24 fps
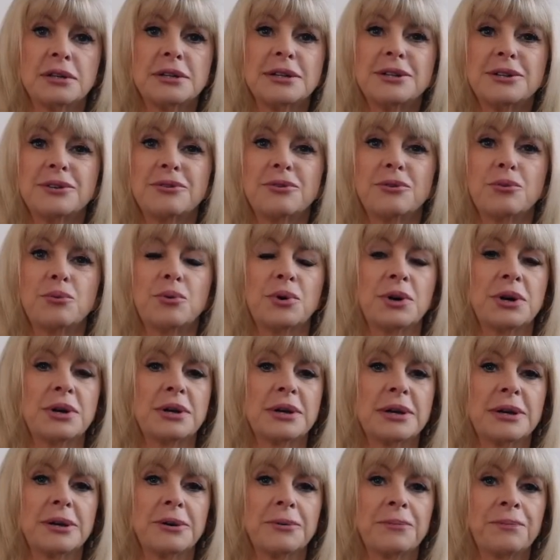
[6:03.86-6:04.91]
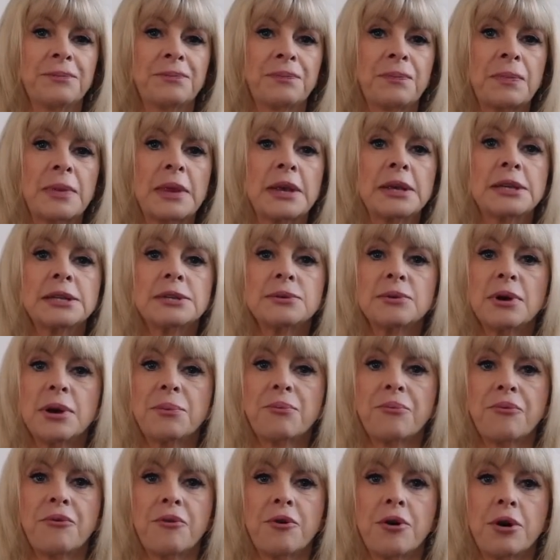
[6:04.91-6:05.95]
to do the work. So I
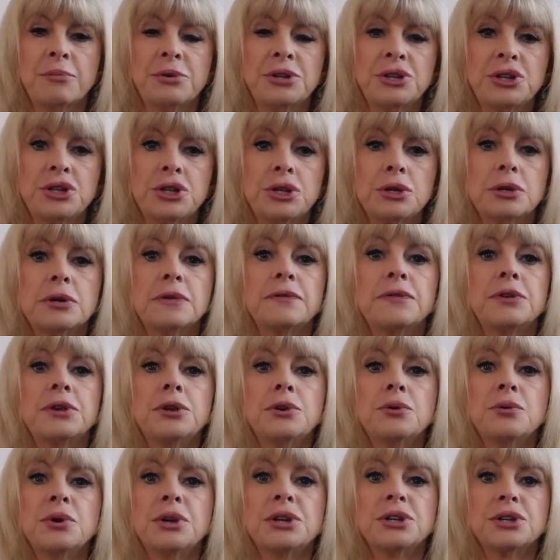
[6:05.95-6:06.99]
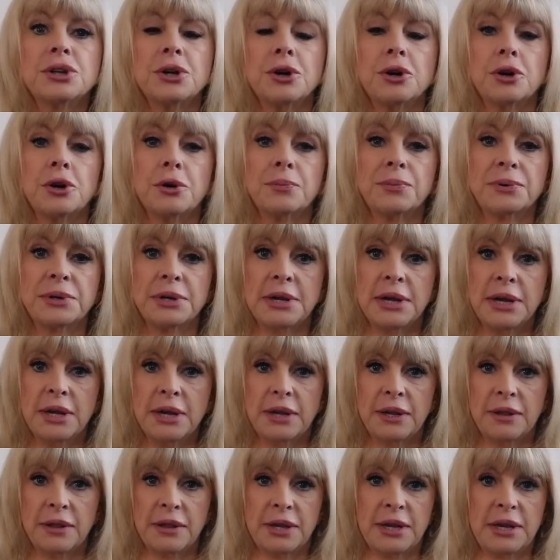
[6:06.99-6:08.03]
promise you, if you adopt
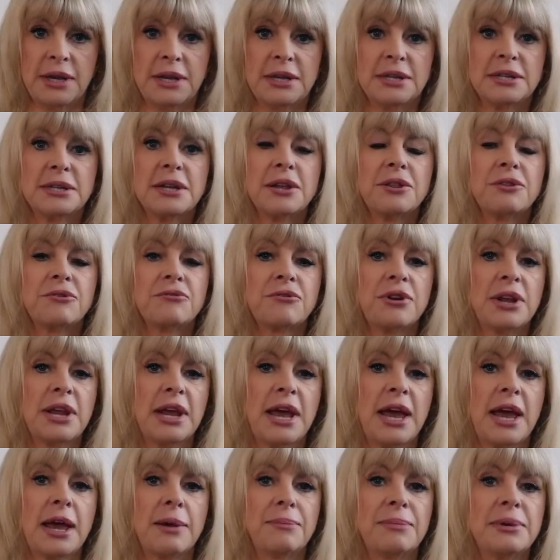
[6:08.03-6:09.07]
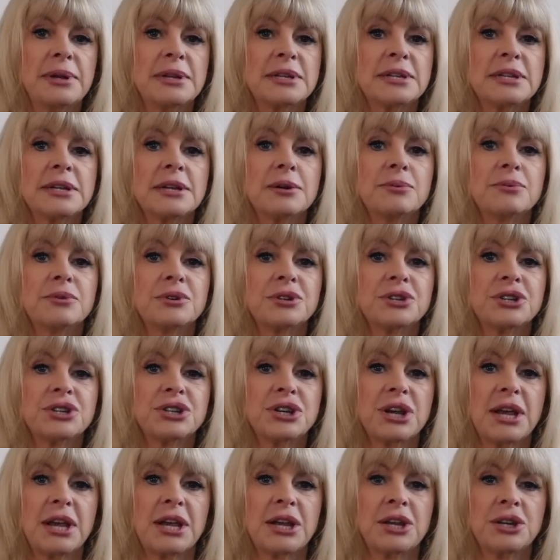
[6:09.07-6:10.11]
these 3 habits, it will
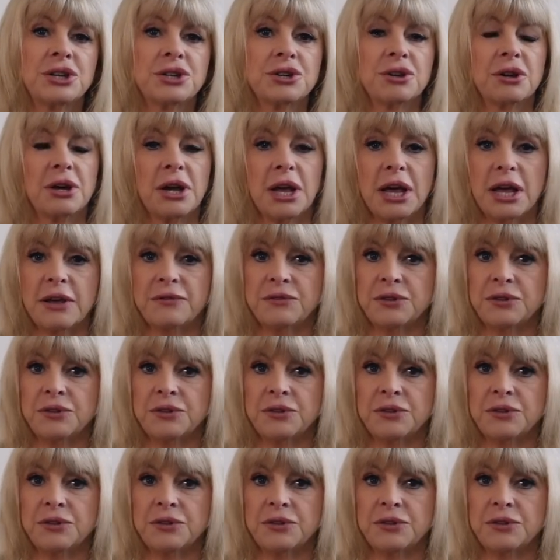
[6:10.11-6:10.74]
change your life.